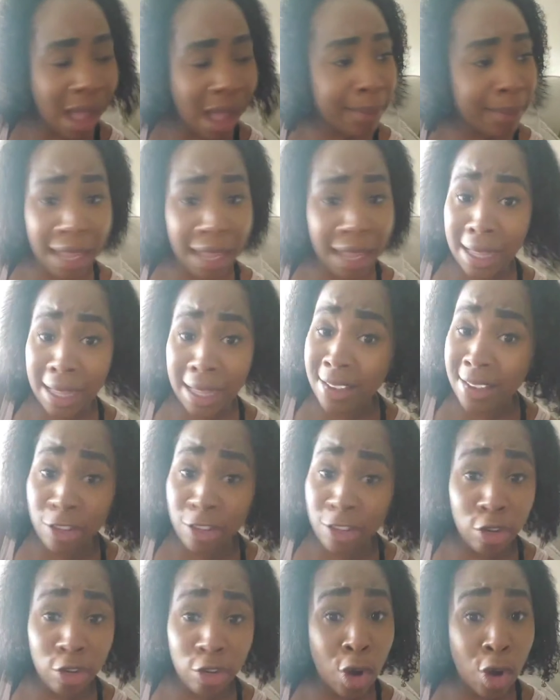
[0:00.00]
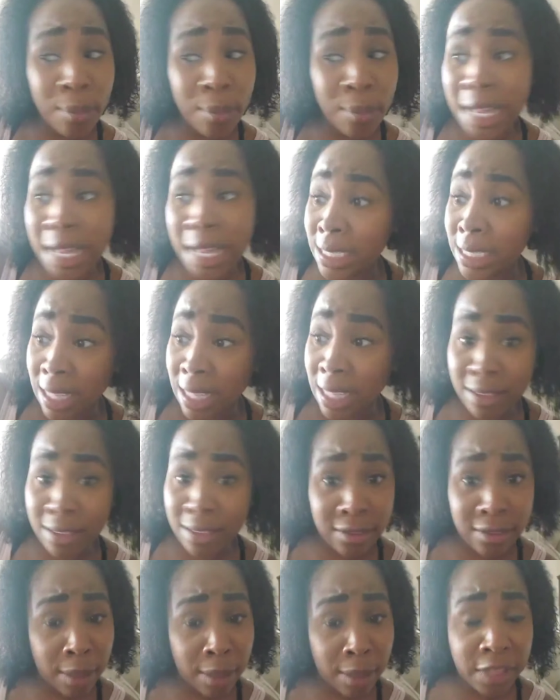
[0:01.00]
I'm not touching no meat
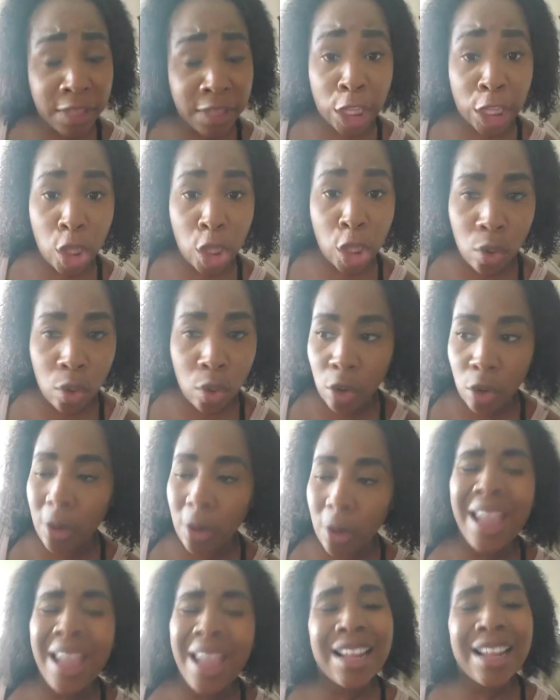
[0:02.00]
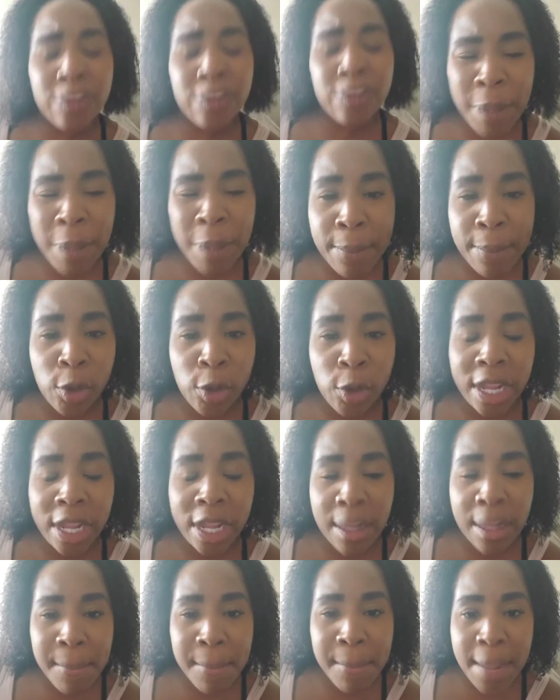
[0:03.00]
unless it's something local, because people
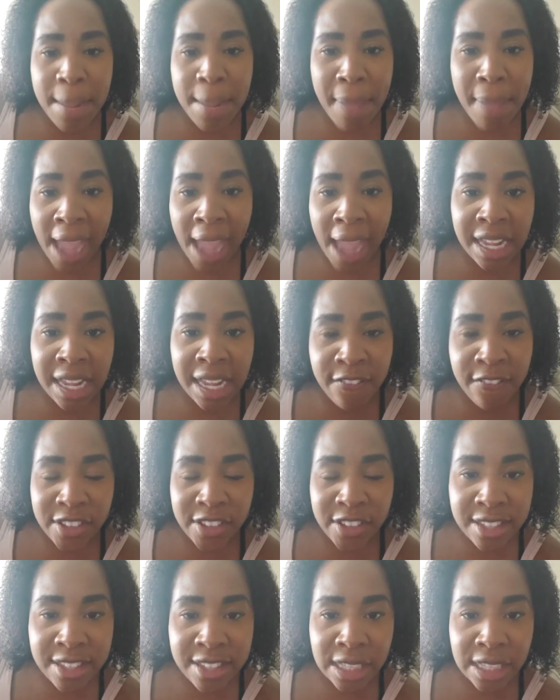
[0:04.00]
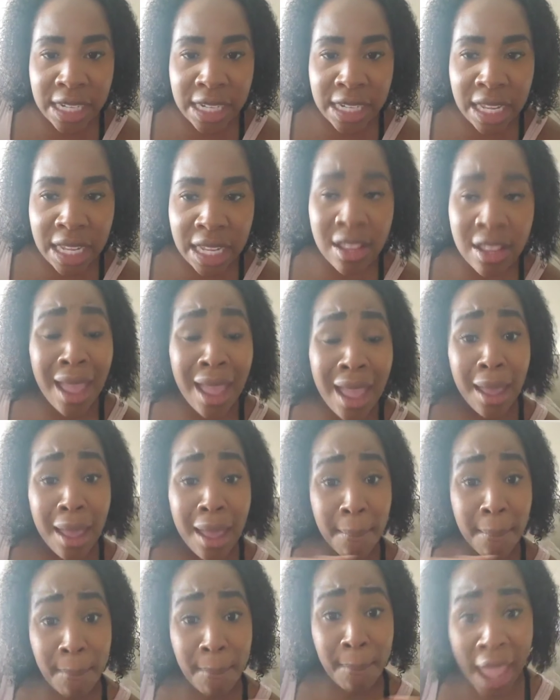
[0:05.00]
in the meat packing facilities
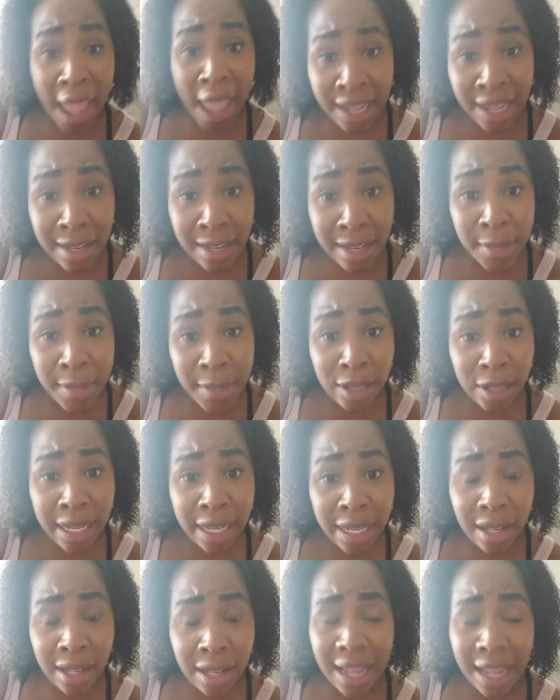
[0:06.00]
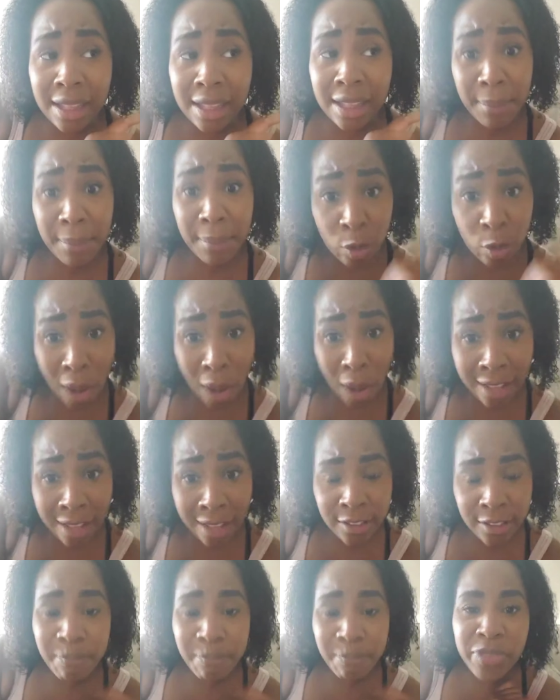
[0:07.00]
back in the Middle East, in the
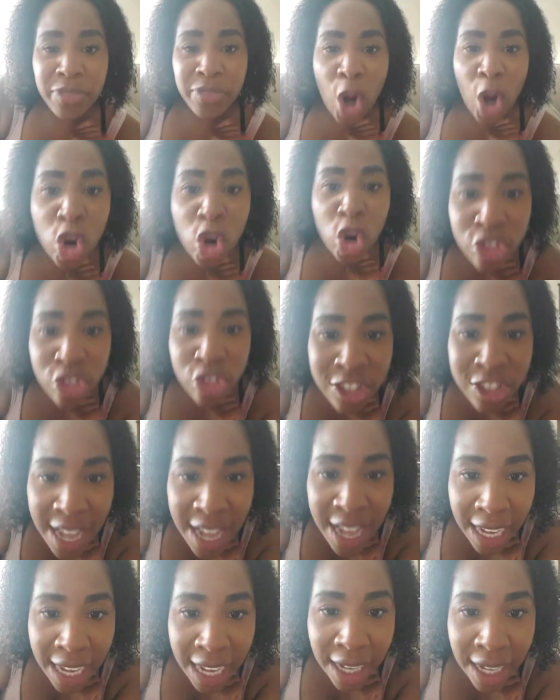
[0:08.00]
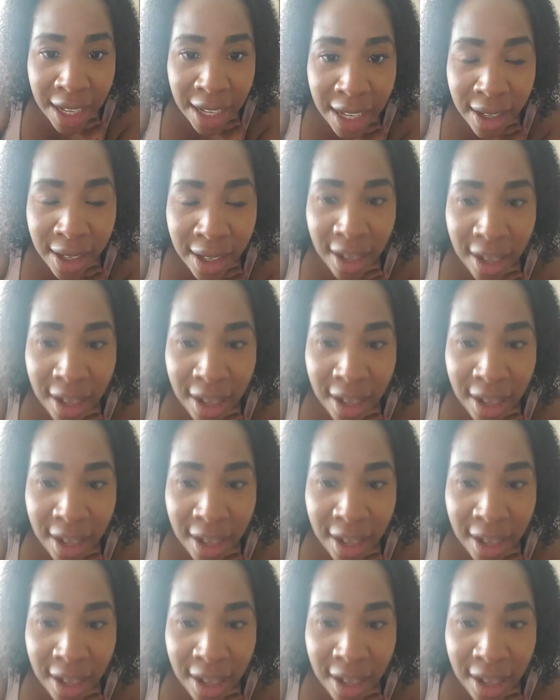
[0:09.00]
Midwest, are sick.